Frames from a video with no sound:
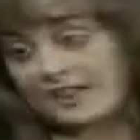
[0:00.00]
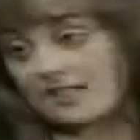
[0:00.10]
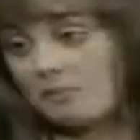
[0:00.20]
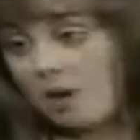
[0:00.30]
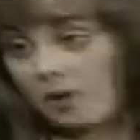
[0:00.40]

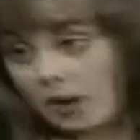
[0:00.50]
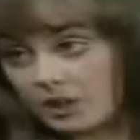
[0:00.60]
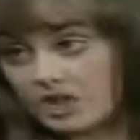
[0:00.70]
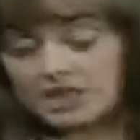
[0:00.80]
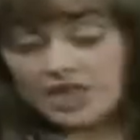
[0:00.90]
tomorrow,
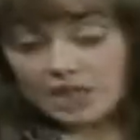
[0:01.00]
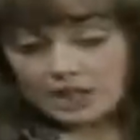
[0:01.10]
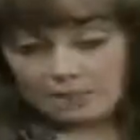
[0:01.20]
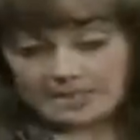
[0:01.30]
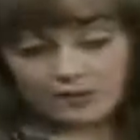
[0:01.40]
you'd certainly
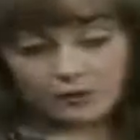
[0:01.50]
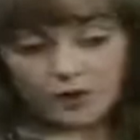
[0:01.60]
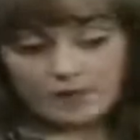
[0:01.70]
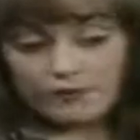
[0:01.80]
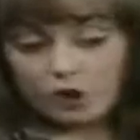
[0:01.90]
better
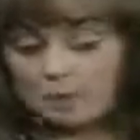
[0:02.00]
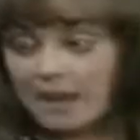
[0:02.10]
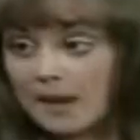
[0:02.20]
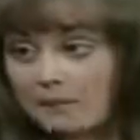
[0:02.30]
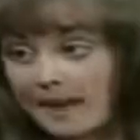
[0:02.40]
inform
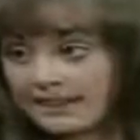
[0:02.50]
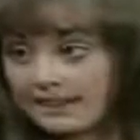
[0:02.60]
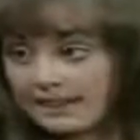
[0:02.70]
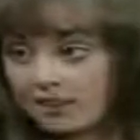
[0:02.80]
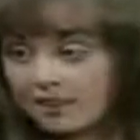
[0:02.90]
him and
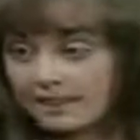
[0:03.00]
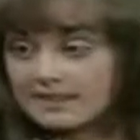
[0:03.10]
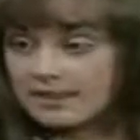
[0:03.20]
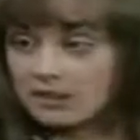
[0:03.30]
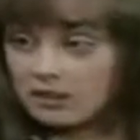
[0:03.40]
head office.